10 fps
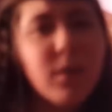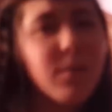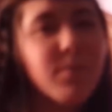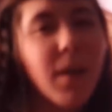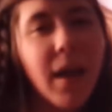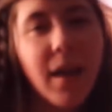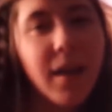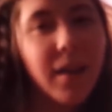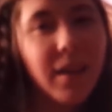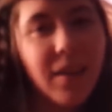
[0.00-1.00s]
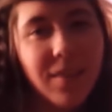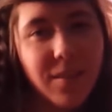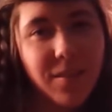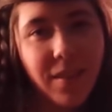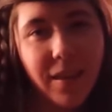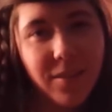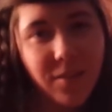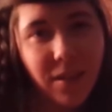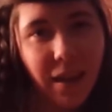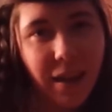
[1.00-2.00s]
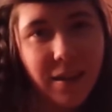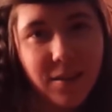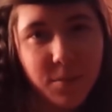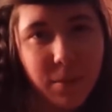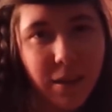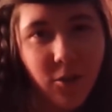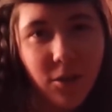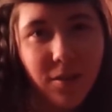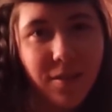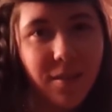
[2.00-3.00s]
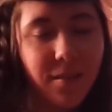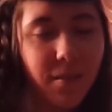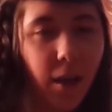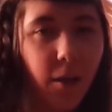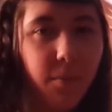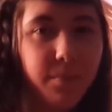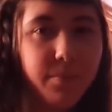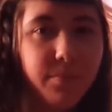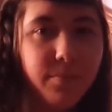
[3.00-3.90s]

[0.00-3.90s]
or get the sliced canned peaches um,